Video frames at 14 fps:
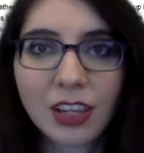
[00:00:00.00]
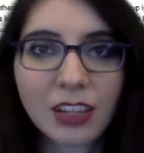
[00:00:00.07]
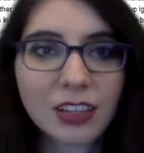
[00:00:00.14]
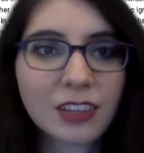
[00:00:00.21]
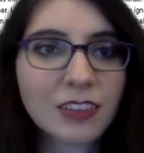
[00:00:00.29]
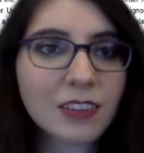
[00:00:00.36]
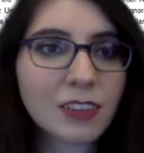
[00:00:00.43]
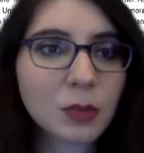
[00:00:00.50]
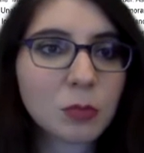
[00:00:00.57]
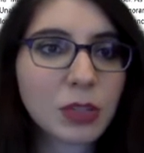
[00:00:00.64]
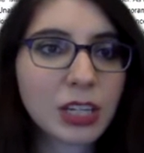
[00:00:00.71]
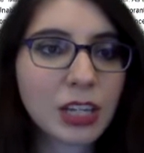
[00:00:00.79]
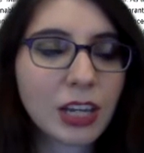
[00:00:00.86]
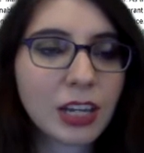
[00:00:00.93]
This is
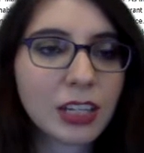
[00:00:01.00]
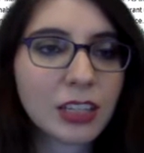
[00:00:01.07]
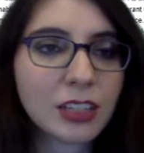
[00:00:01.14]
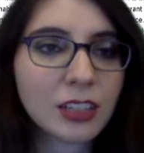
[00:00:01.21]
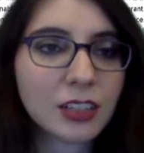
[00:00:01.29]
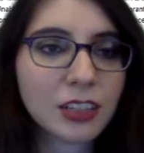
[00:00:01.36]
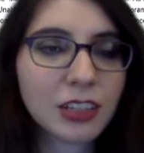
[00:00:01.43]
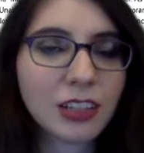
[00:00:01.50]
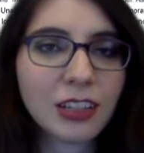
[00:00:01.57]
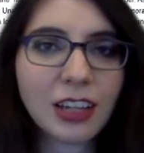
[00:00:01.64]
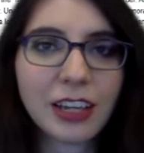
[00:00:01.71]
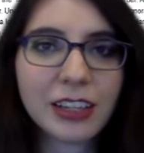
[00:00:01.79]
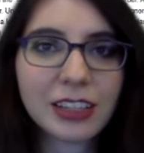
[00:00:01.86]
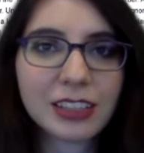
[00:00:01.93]
something I hear a
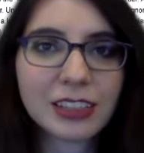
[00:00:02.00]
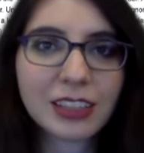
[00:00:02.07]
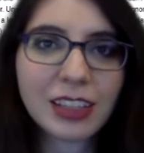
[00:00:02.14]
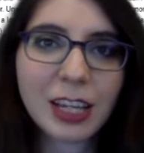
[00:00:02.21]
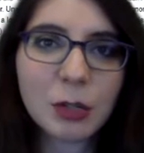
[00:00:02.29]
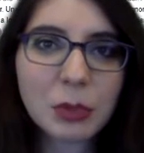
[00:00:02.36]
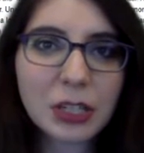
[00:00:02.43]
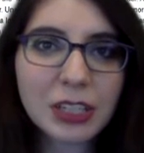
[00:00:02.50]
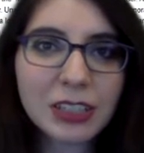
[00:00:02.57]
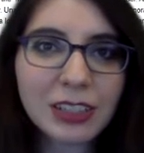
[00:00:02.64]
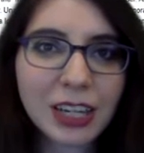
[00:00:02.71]
lot at the library.